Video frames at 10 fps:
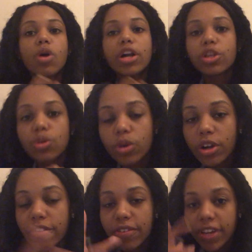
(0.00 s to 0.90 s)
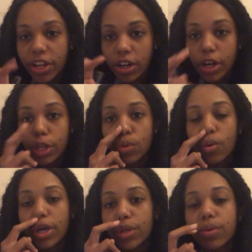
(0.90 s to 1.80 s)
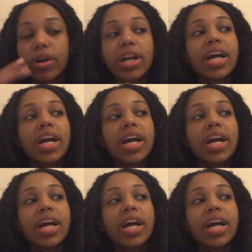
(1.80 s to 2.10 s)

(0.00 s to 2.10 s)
your figure, you want your